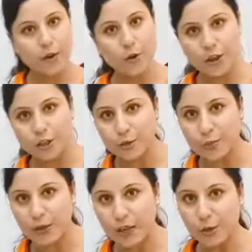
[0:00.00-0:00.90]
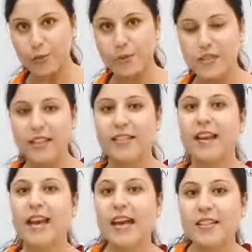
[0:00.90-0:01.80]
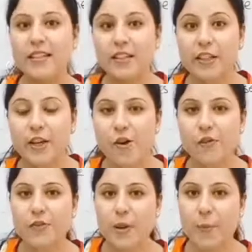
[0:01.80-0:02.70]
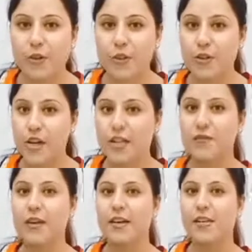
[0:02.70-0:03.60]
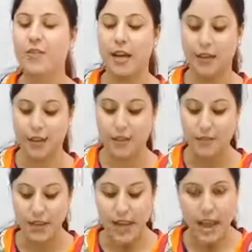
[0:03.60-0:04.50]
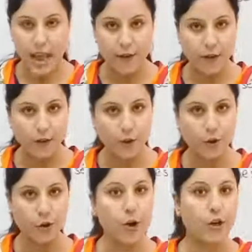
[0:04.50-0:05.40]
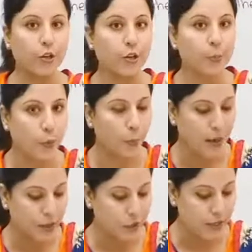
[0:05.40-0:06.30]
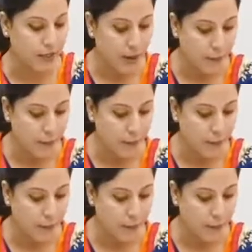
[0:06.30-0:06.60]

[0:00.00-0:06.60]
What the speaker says: going to be used in the category of demonstrative adjectives. Have a look on your book pages.